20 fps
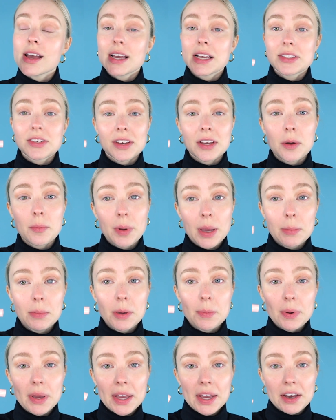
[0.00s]
It's like a baby
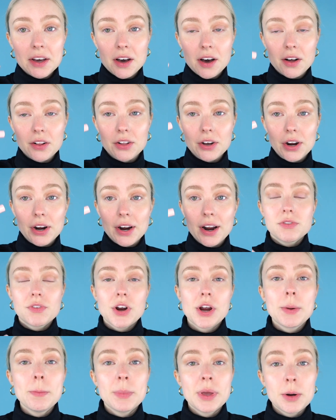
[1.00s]
pink color. It's
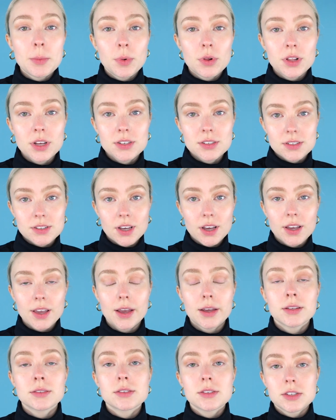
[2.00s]
very minimalistic
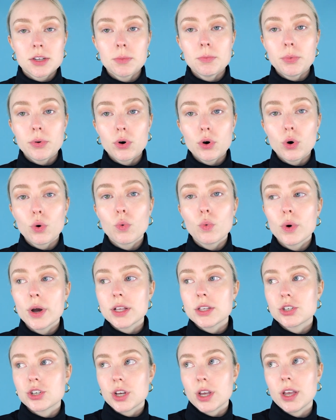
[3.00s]
and simple,
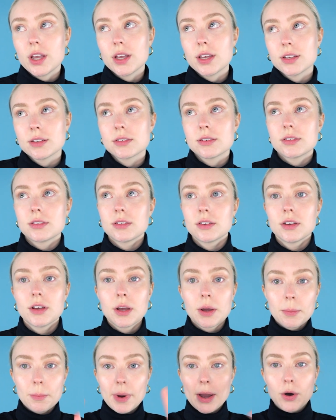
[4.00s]
which is
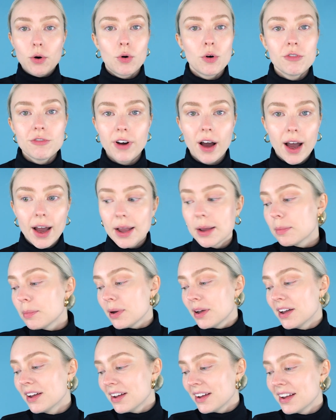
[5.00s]
my whole
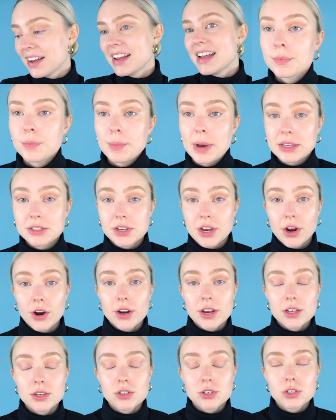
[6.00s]
vibe.
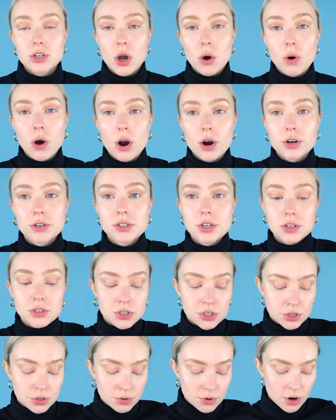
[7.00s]
Mascara is so hard to
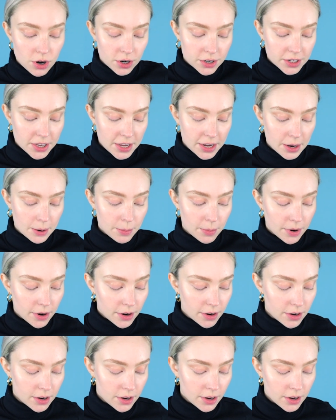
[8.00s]
do on
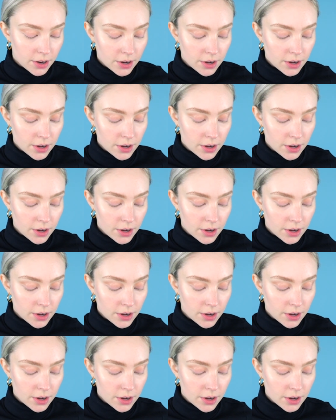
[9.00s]
camera,